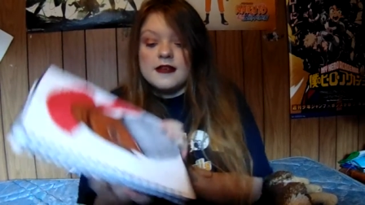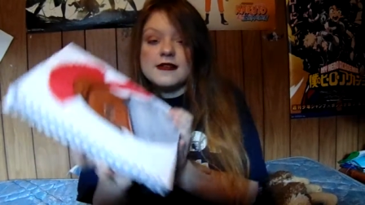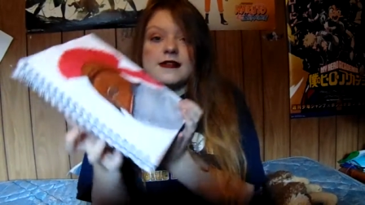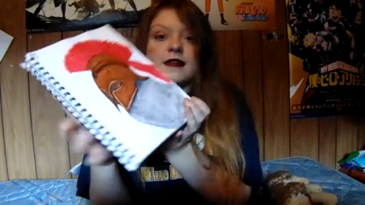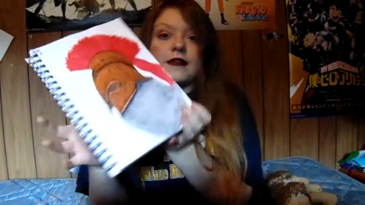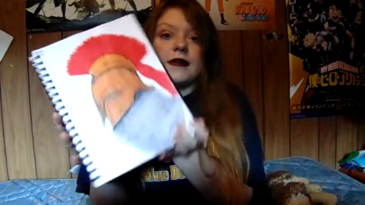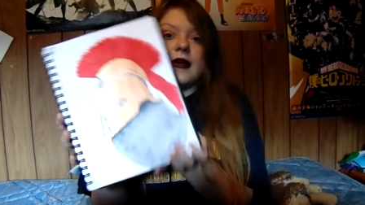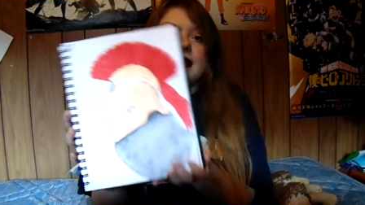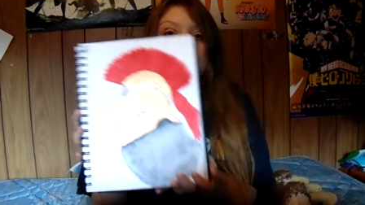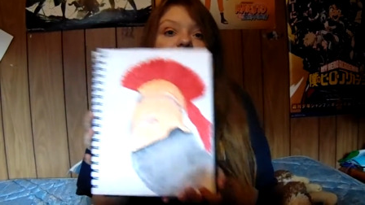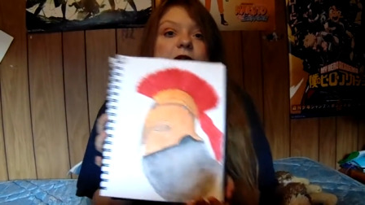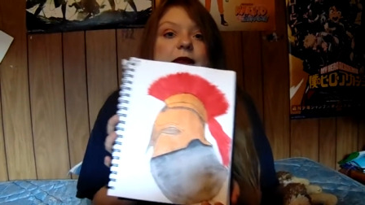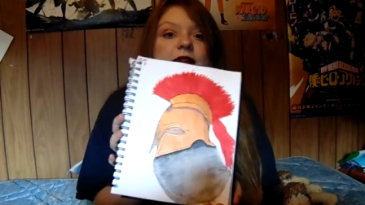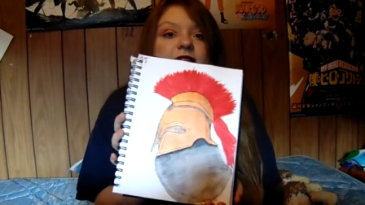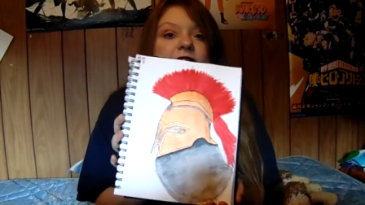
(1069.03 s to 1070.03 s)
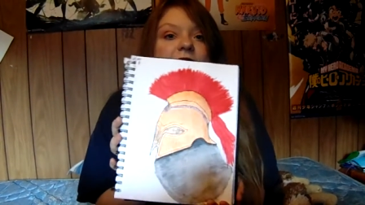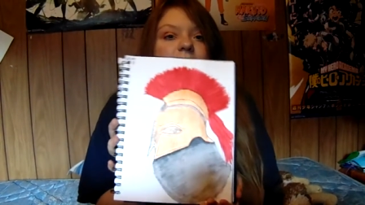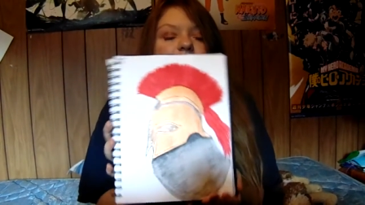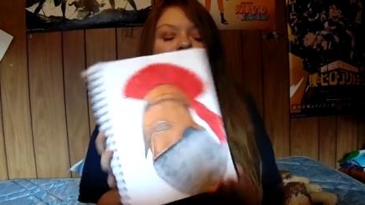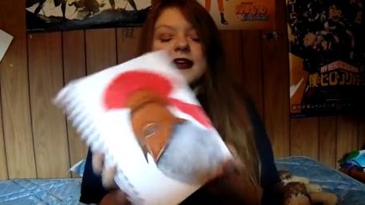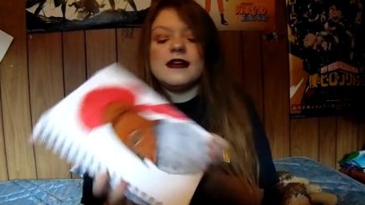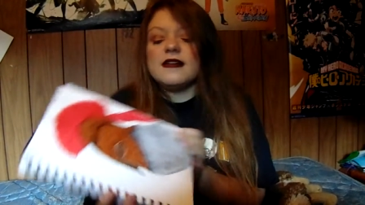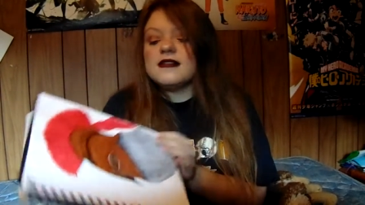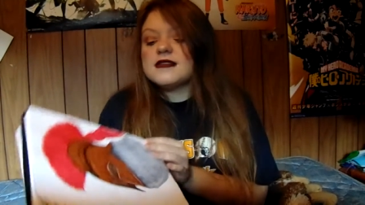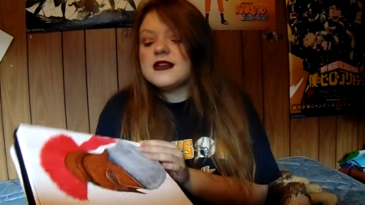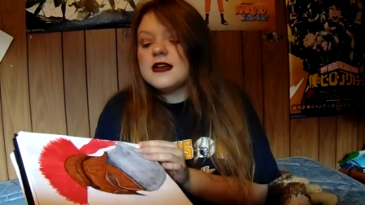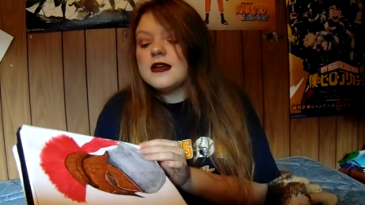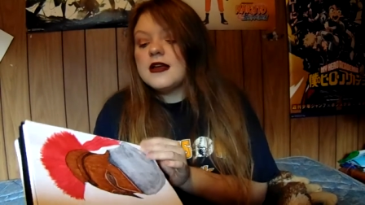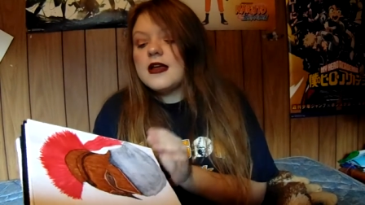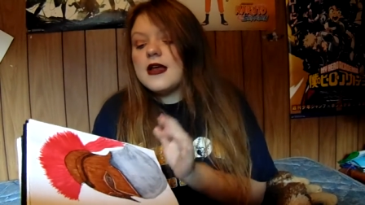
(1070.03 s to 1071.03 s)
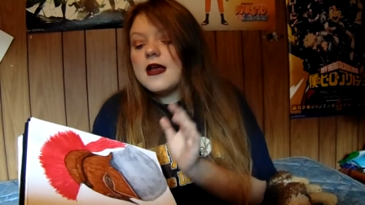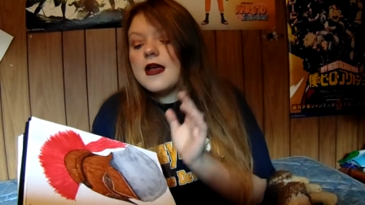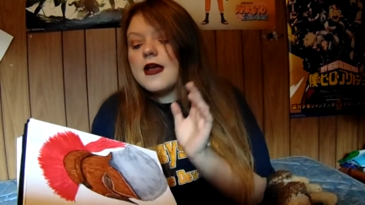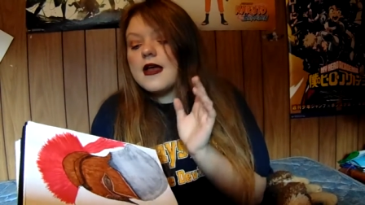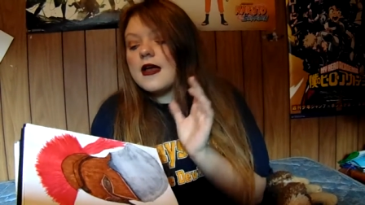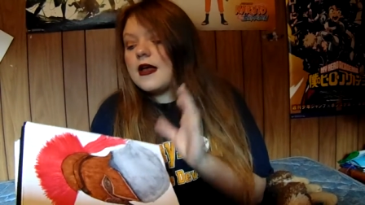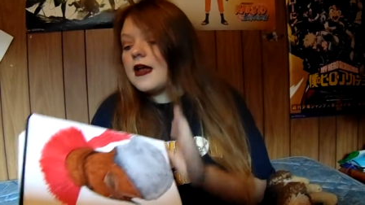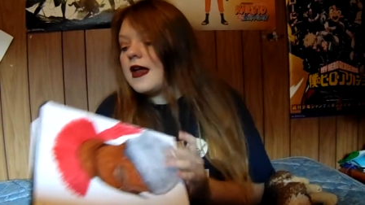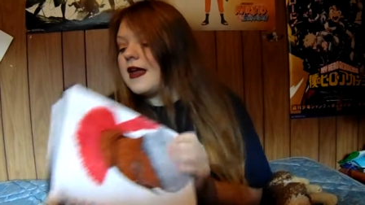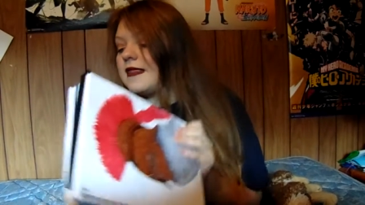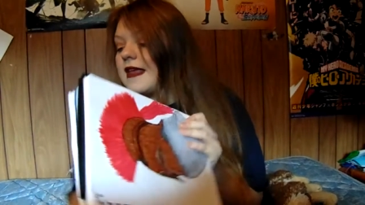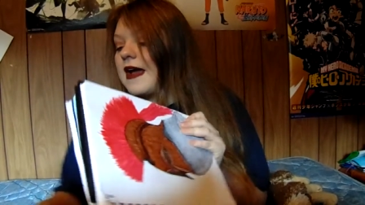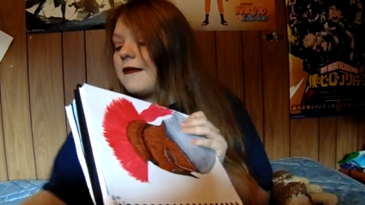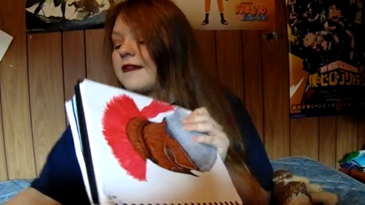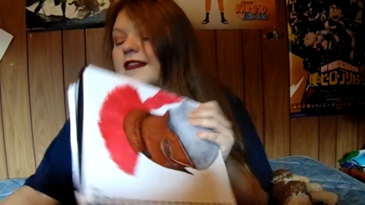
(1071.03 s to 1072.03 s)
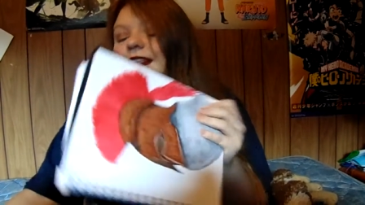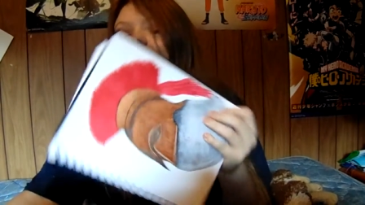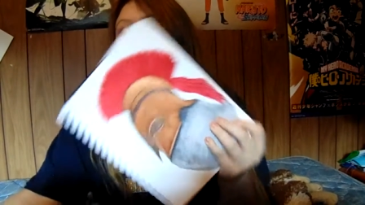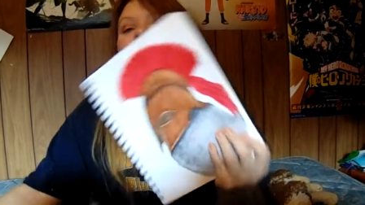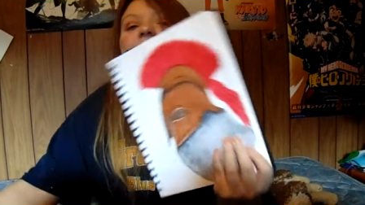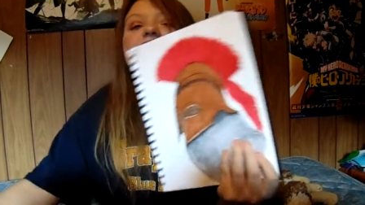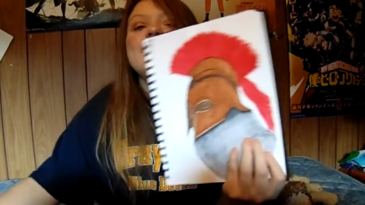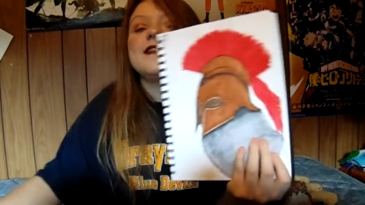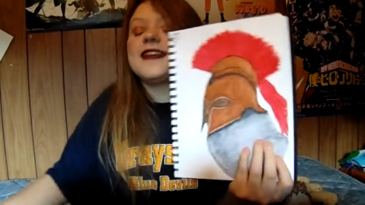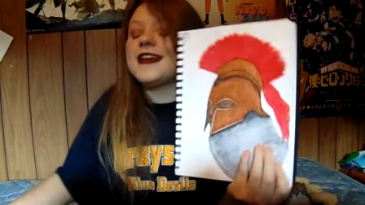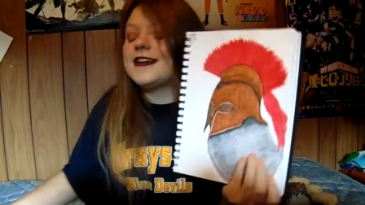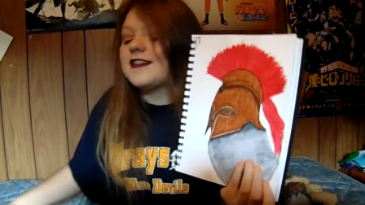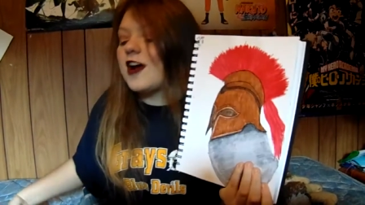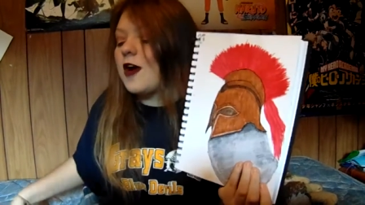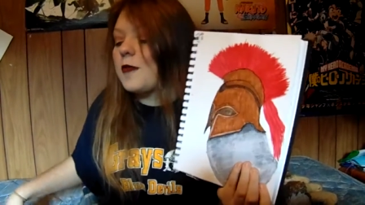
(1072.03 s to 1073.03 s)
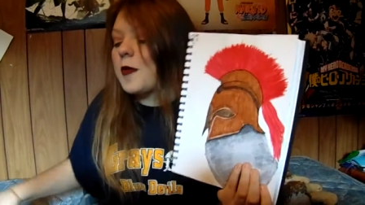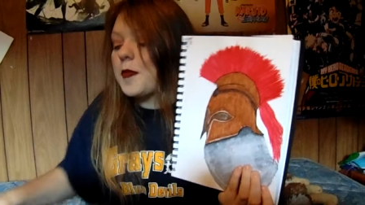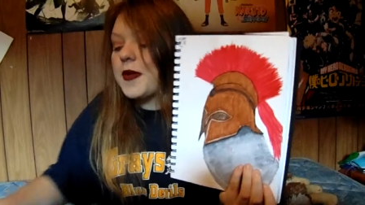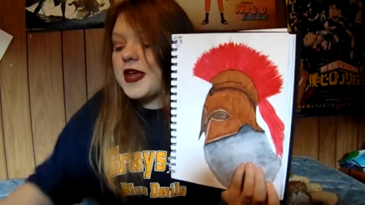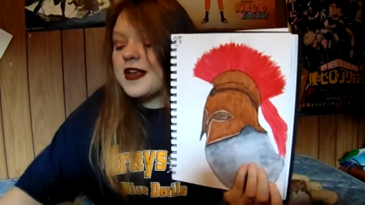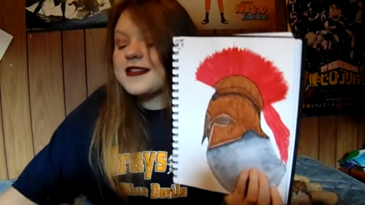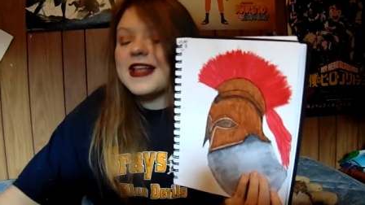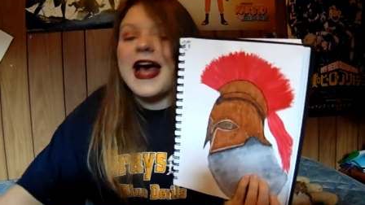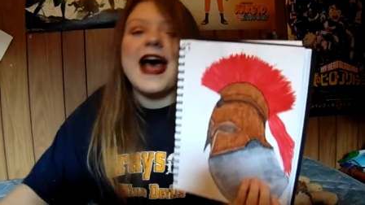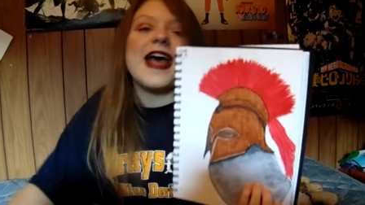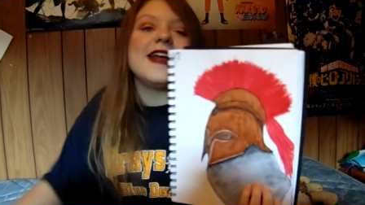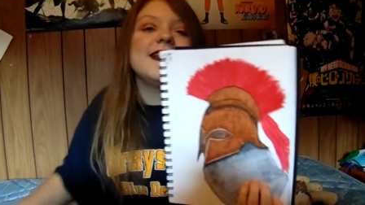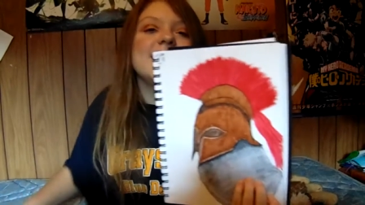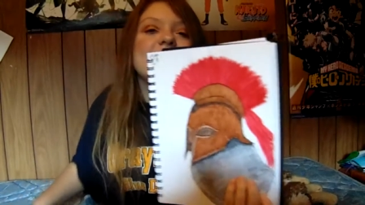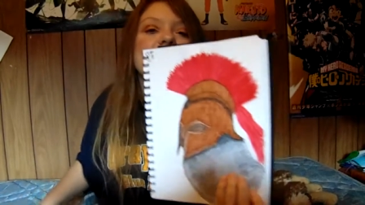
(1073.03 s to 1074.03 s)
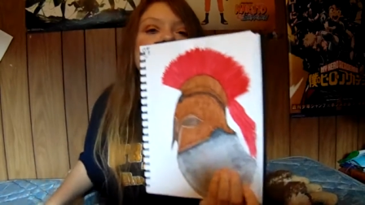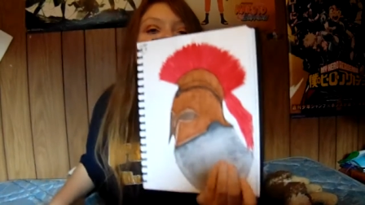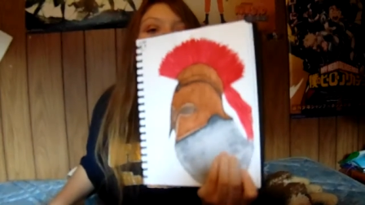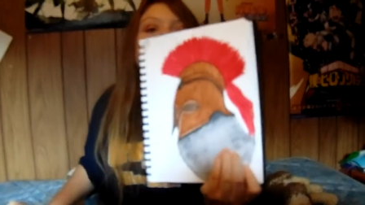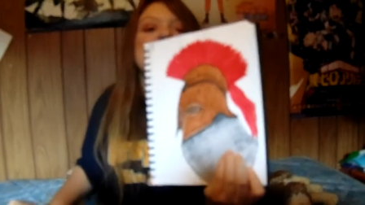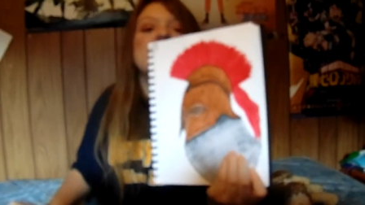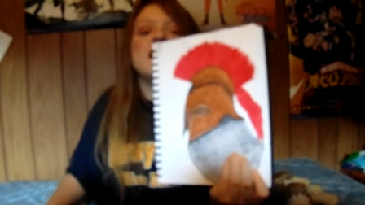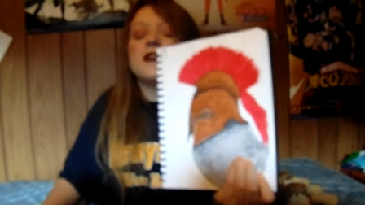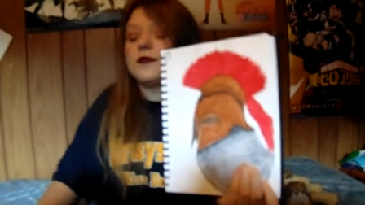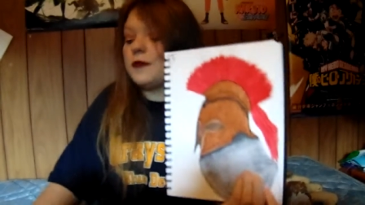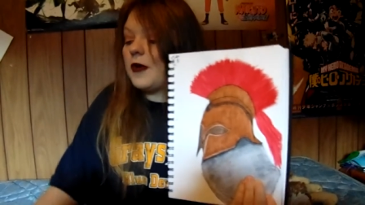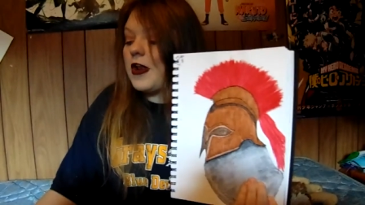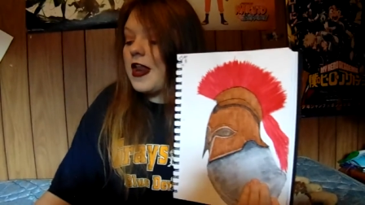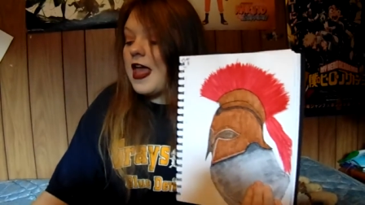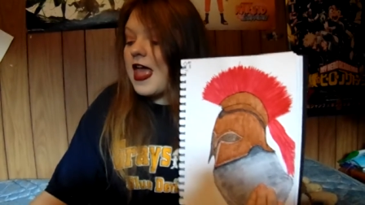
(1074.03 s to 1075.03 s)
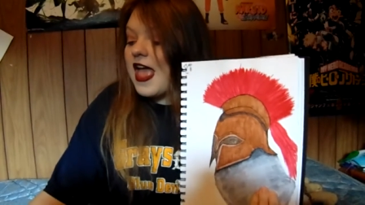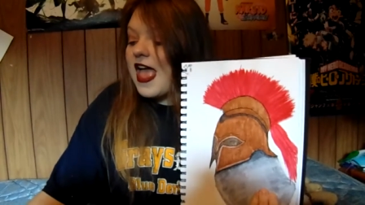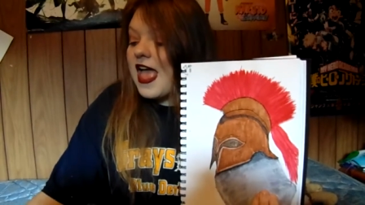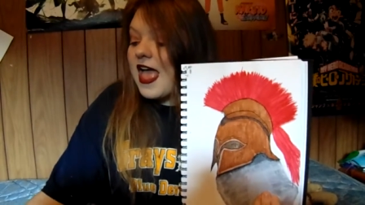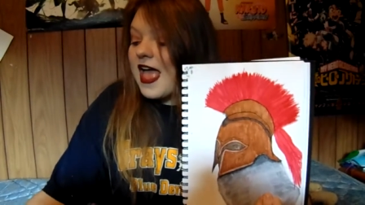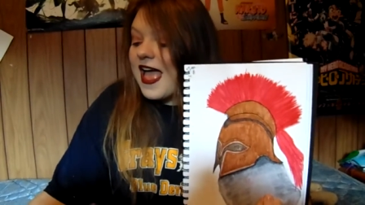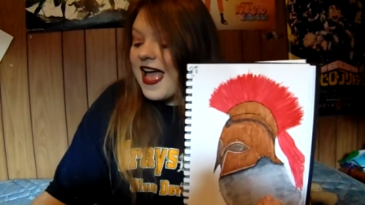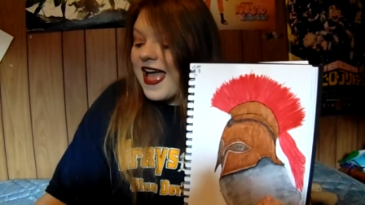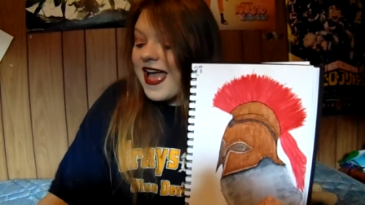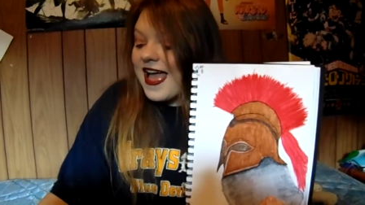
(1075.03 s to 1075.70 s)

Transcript: So that was that piece, and that was the last Inktober piece I did, was this one.